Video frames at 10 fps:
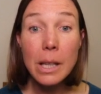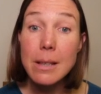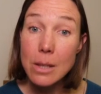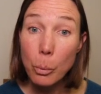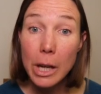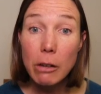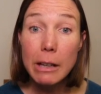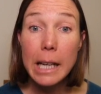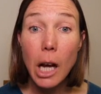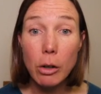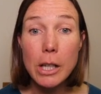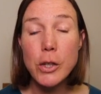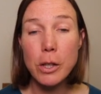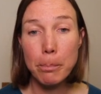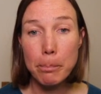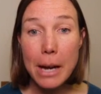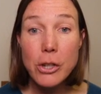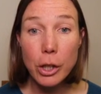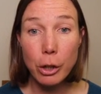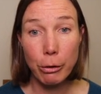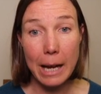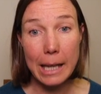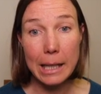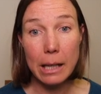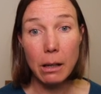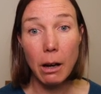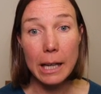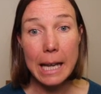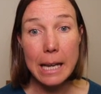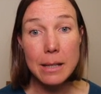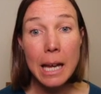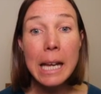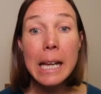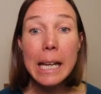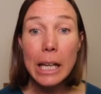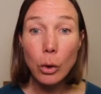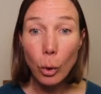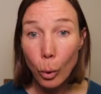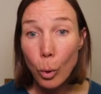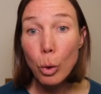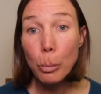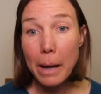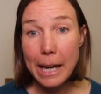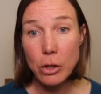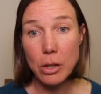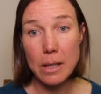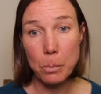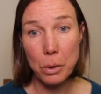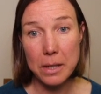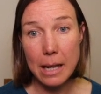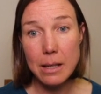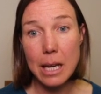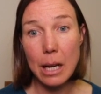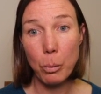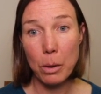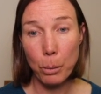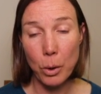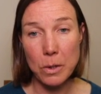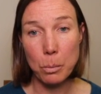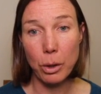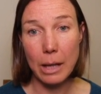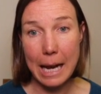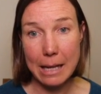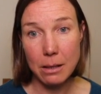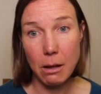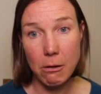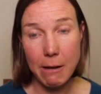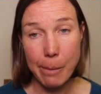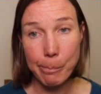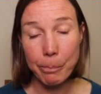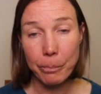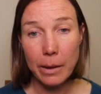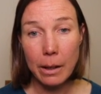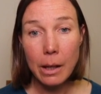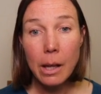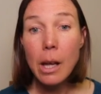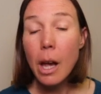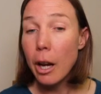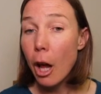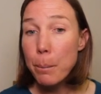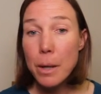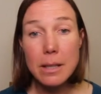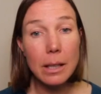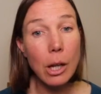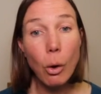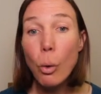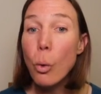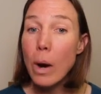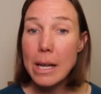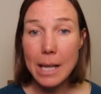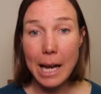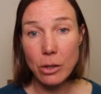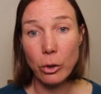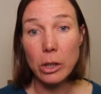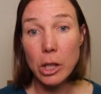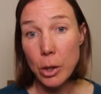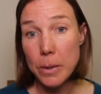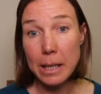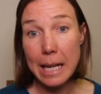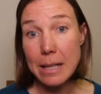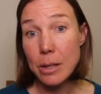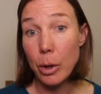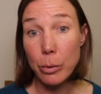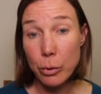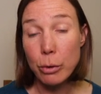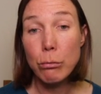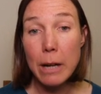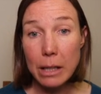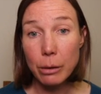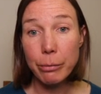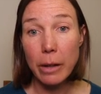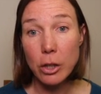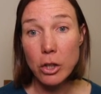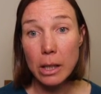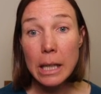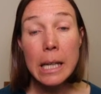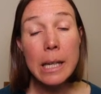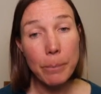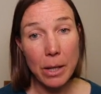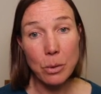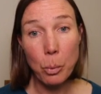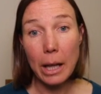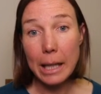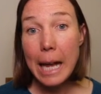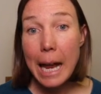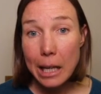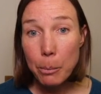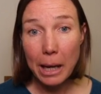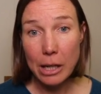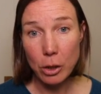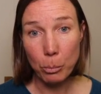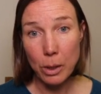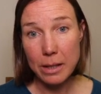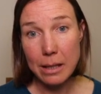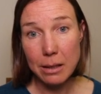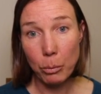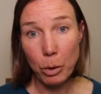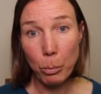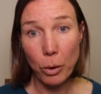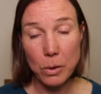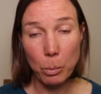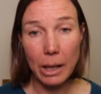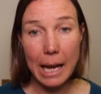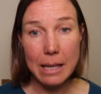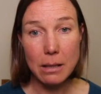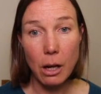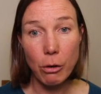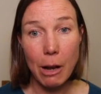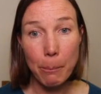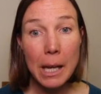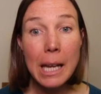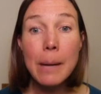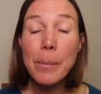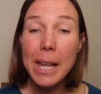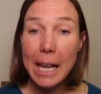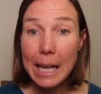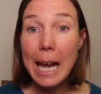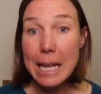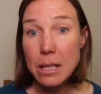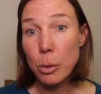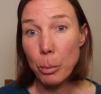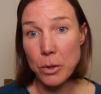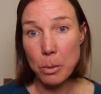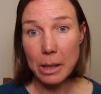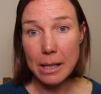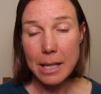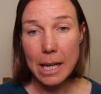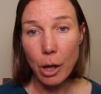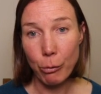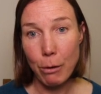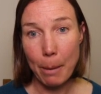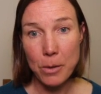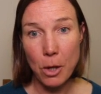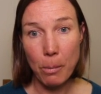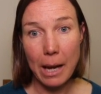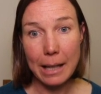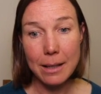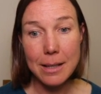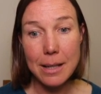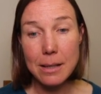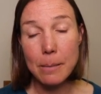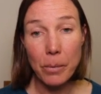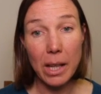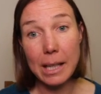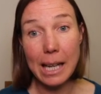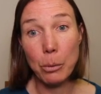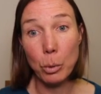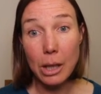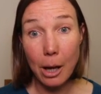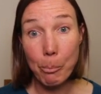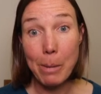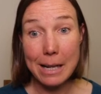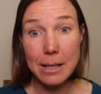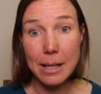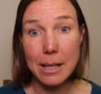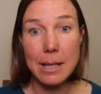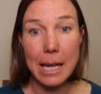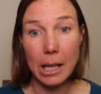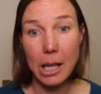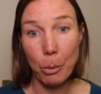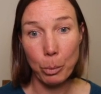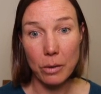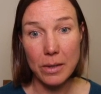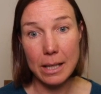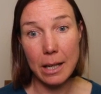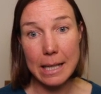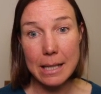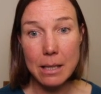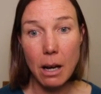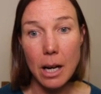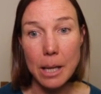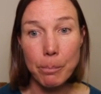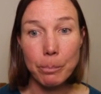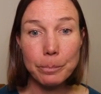So we are encouraged to measure creatinine kinase in all patients presenting with possible SRM. And I personally always add on using these, so I'll do a renal function as well in any patient presenting with possible SRM in case of the possibility of rhabdomyolysis. And again, we'll come back to this in a couple of slides' time.